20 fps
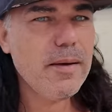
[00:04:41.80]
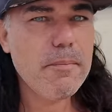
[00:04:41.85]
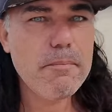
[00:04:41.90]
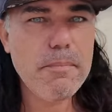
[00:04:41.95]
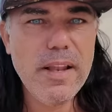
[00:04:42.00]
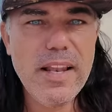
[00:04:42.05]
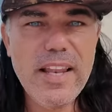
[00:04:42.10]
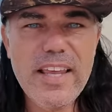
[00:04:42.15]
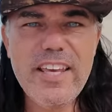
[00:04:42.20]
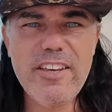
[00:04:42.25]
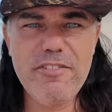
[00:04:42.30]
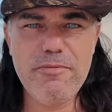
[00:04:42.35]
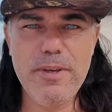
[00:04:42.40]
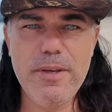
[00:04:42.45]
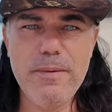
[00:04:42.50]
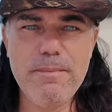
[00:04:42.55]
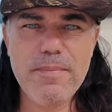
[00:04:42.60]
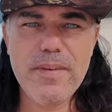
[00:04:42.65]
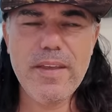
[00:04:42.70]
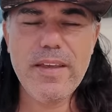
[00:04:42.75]
believe me,
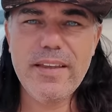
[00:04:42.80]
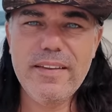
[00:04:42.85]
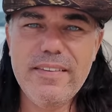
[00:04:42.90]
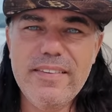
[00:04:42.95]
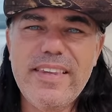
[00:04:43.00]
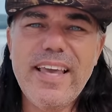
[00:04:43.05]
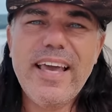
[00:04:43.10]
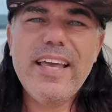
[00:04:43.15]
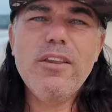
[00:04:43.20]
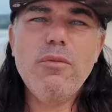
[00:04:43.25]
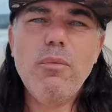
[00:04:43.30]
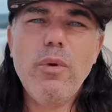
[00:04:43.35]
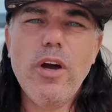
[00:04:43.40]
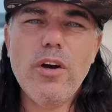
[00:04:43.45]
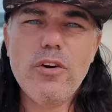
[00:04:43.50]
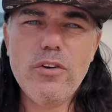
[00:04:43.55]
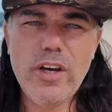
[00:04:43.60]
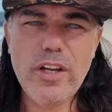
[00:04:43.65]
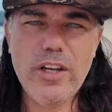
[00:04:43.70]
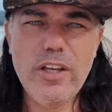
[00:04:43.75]
then we
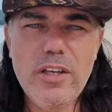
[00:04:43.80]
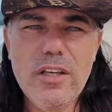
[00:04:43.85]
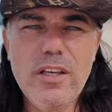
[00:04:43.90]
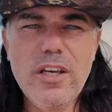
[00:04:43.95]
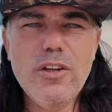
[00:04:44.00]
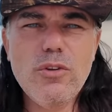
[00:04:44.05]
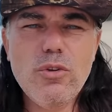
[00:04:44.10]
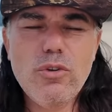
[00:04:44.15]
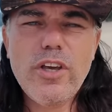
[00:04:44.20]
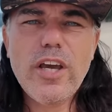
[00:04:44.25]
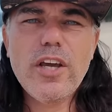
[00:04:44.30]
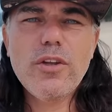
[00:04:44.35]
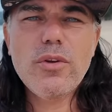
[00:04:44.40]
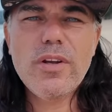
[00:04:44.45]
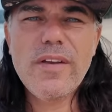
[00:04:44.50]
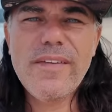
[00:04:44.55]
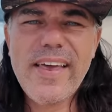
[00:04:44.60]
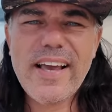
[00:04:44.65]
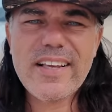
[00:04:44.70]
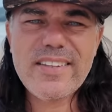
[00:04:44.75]
are ready to take it to
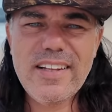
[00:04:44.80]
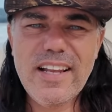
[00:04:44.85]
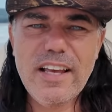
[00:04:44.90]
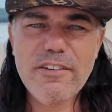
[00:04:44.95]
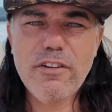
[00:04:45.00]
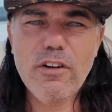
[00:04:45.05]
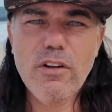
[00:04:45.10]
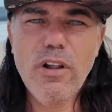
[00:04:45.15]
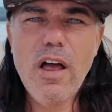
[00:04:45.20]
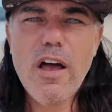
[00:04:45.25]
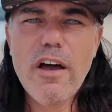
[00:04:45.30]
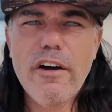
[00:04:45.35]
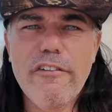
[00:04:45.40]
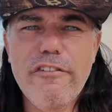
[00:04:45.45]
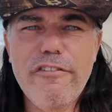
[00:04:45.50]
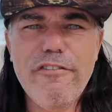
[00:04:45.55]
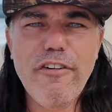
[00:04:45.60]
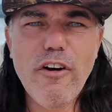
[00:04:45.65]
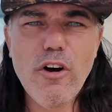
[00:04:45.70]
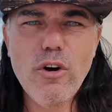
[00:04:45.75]
the next level,
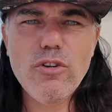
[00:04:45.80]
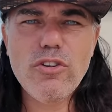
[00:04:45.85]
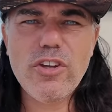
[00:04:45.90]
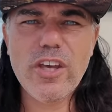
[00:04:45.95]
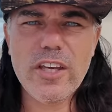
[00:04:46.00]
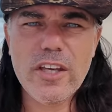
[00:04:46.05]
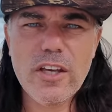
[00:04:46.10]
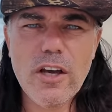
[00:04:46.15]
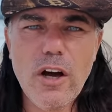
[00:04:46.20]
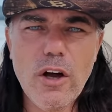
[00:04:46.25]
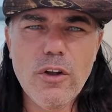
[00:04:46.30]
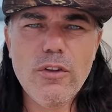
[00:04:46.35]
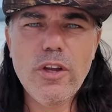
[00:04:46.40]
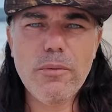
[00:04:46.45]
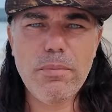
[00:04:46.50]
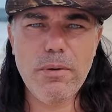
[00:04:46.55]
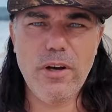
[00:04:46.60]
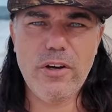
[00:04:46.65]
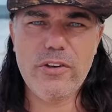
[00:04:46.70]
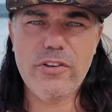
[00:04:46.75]
voting on
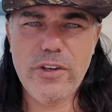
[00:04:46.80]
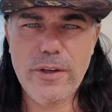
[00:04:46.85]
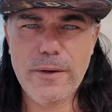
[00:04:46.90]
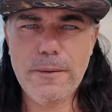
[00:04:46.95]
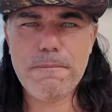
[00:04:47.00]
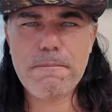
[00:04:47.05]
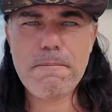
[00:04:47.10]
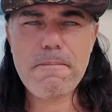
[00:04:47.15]
the blockchain.